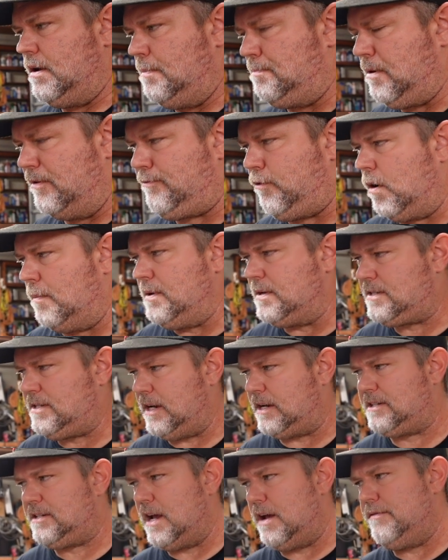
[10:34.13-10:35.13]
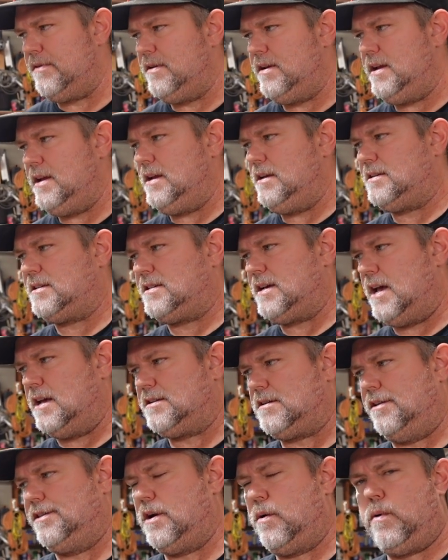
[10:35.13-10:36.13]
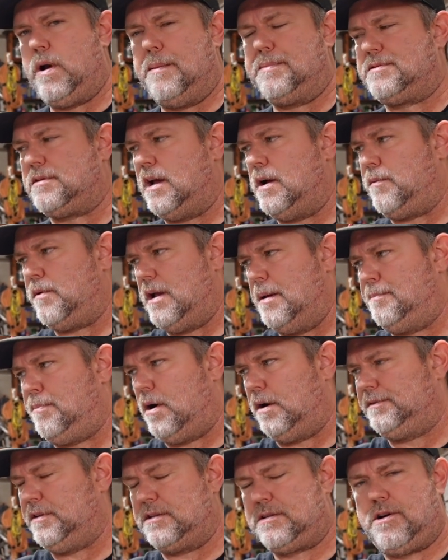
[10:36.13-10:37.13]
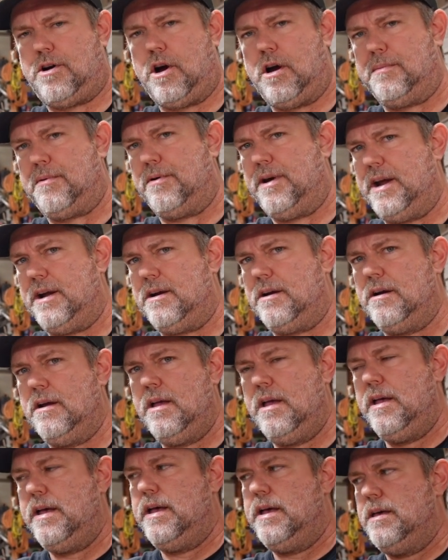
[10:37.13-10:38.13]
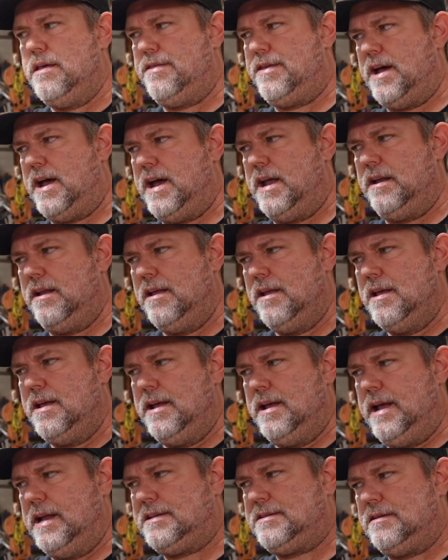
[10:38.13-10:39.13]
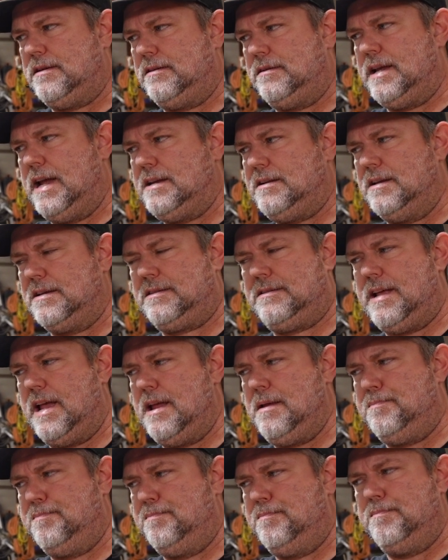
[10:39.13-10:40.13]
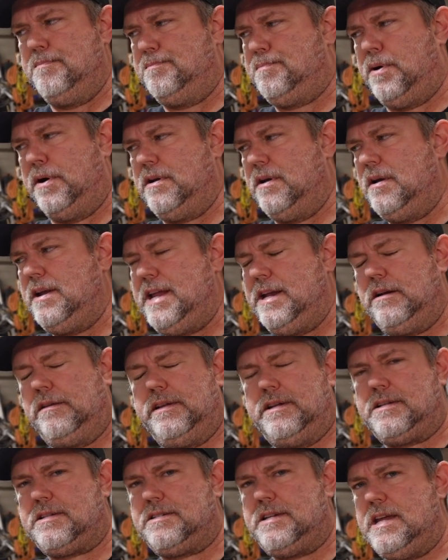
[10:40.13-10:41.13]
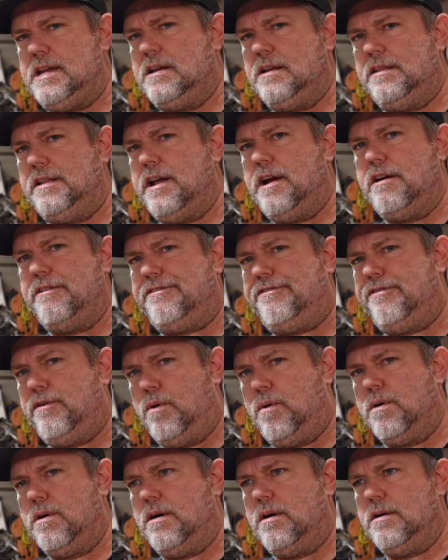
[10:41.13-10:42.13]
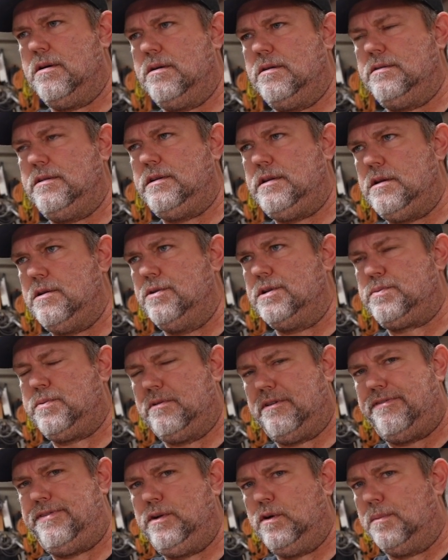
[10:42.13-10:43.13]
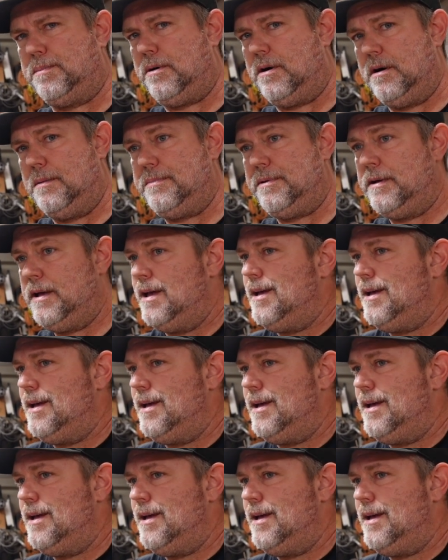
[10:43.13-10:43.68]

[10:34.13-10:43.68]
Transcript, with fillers: Performance 670 says on their website when I bought this carburetor that it's they just they put a needle and seat in there for use with a fuel pump.